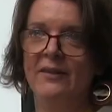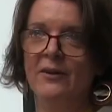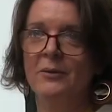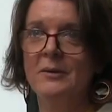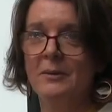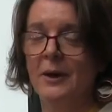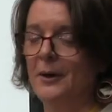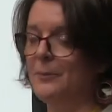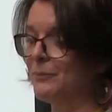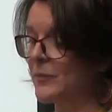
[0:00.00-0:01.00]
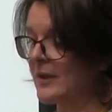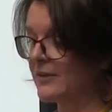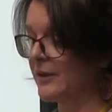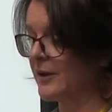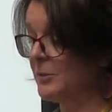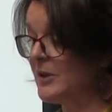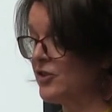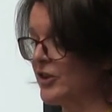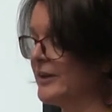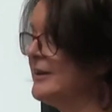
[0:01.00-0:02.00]
the
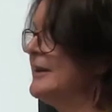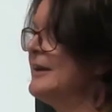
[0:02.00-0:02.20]
commission